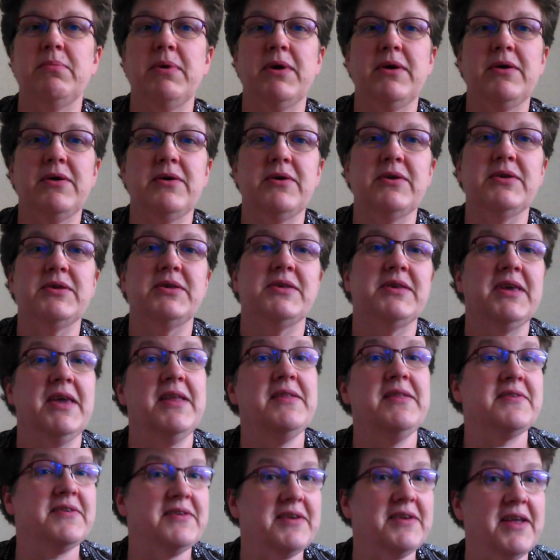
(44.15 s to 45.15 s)
because
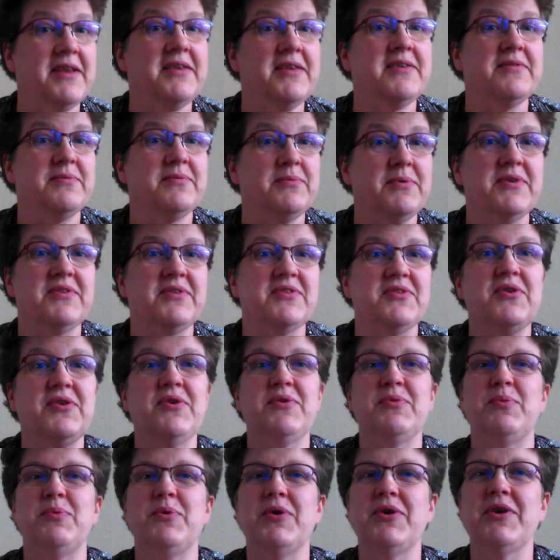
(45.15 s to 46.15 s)
internet was
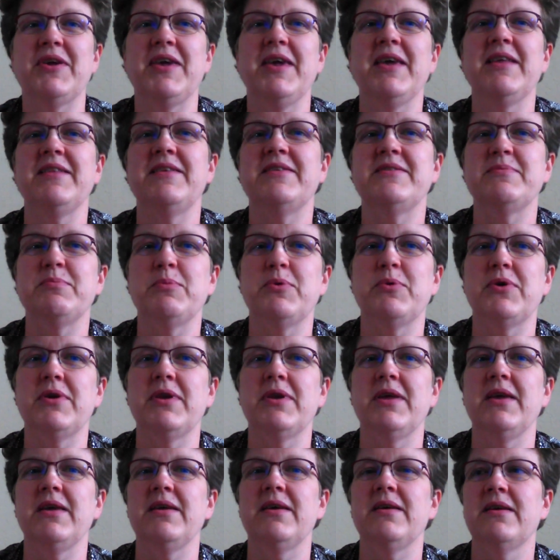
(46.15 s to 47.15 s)
not working this
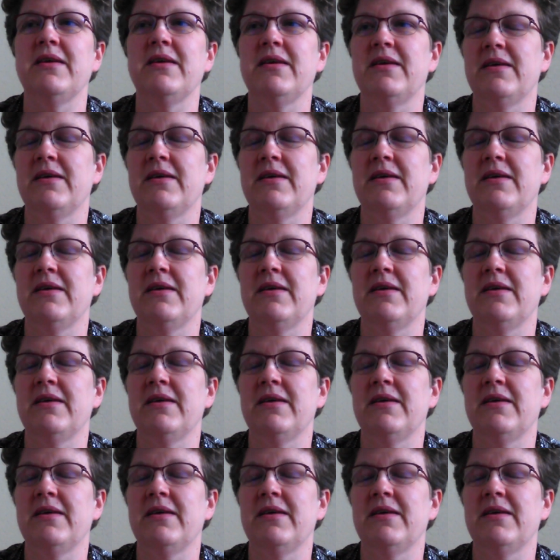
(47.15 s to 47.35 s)
morning